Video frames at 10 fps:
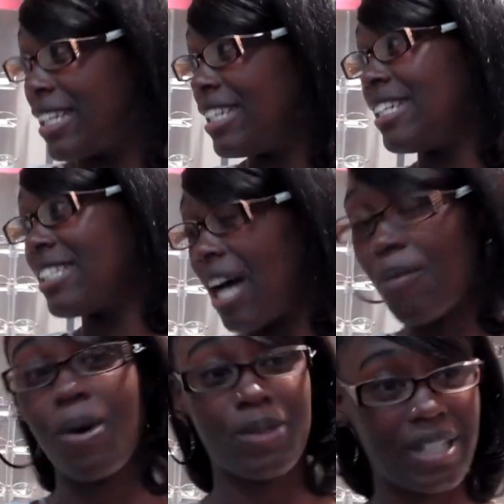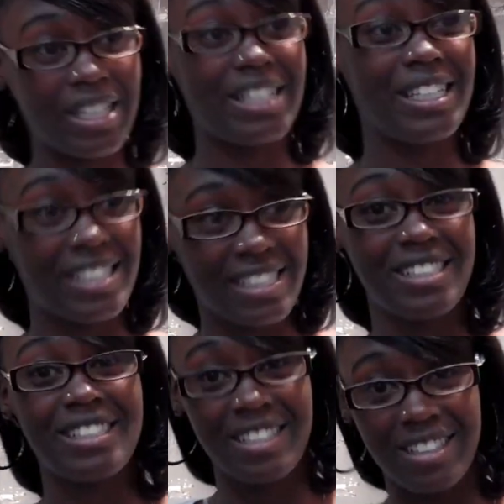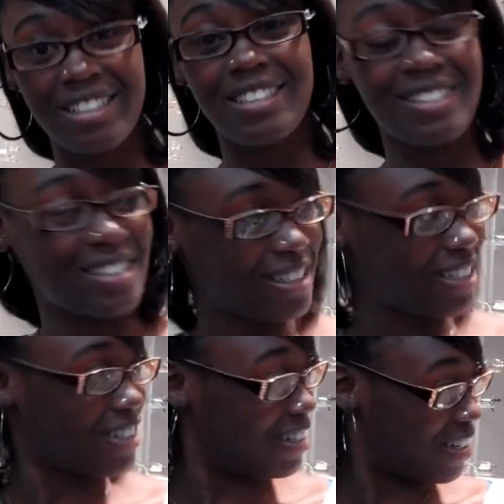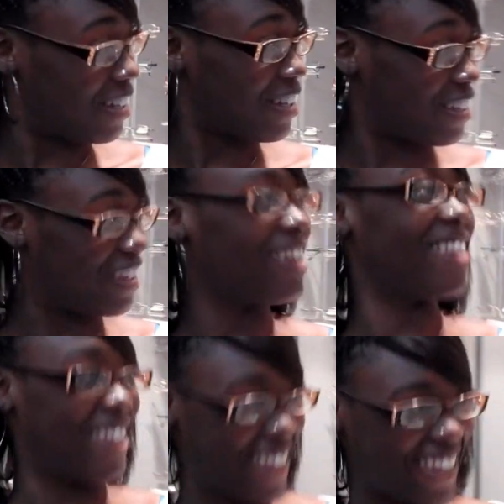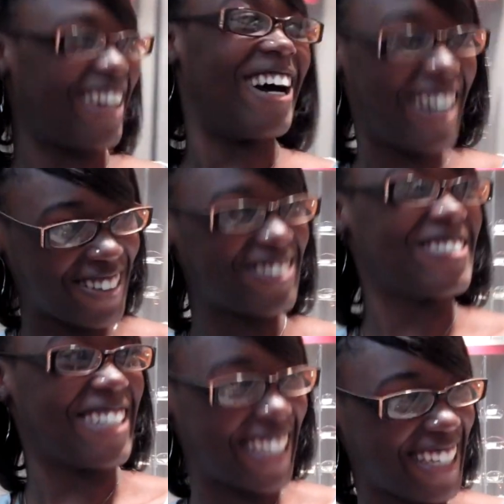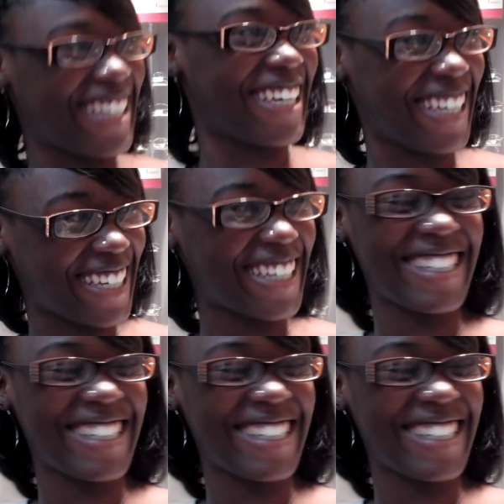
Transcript: I like those. These. Yeah. Hey, yeah. Um, yeah.